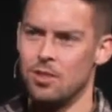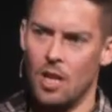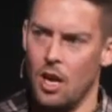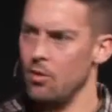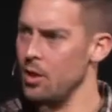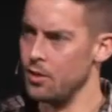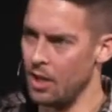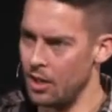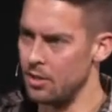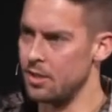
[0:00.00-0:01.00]
God,
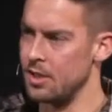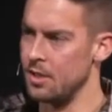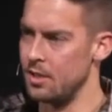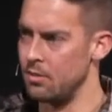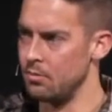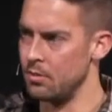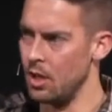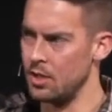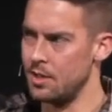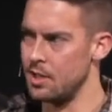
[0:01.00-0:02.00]
God, is
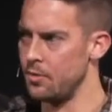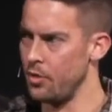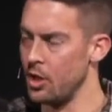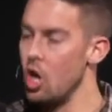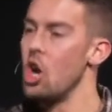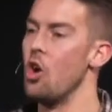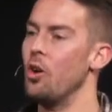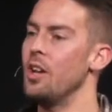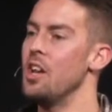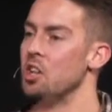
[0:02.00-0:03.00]
God schizophrenic? No, no, no.
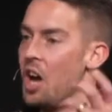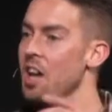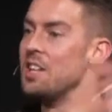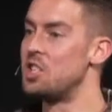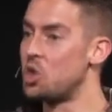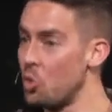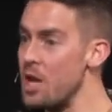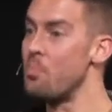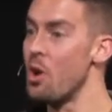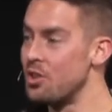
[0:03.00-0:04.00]
God is
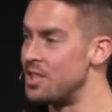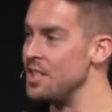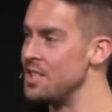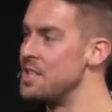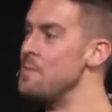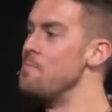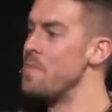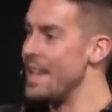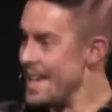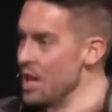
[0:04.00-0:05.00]
three persons
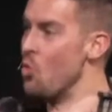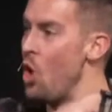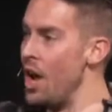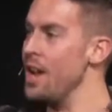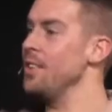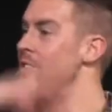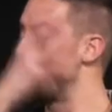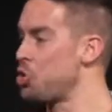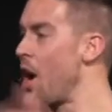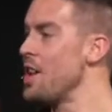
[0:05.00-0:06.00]
in one, the
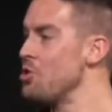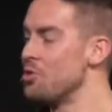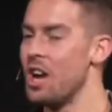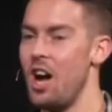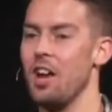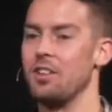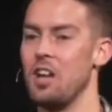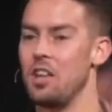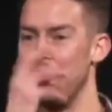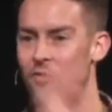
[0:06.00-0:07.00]
triune God,
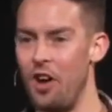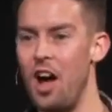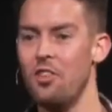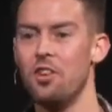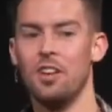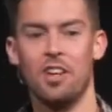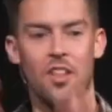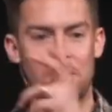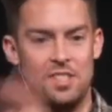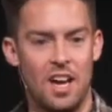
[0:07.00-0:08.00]
God the Father,
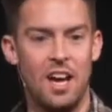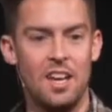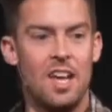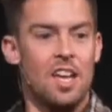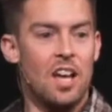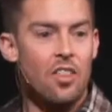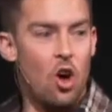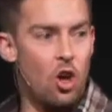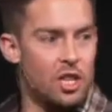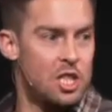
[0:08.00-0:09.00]
God the Son, God the
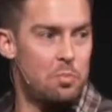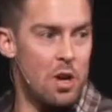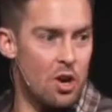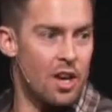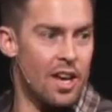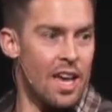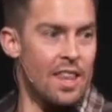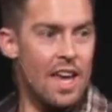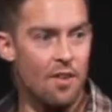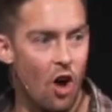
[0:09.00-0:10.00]
Holy Spirit.
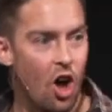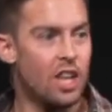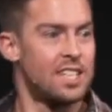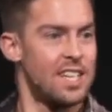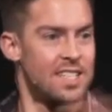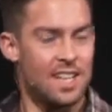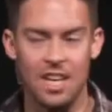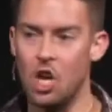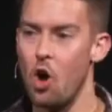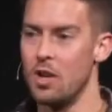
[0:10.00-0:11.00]
They have all existed
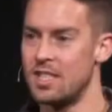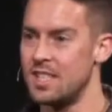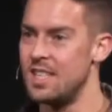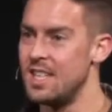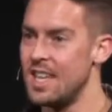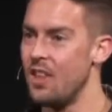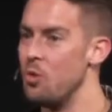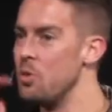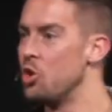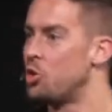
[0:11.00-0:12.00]
and coexisted together,
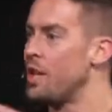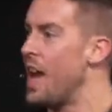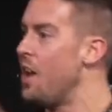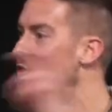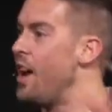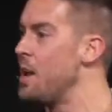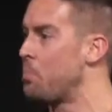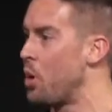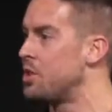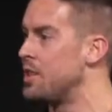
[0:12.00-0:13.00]
mutually edifying
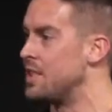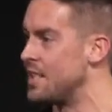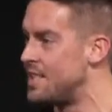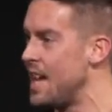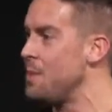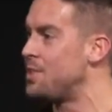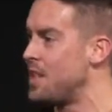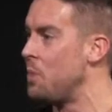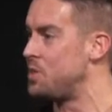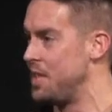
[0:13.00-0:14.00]
persons, the same
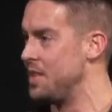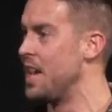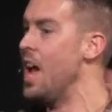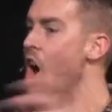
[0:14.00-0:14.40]
substance,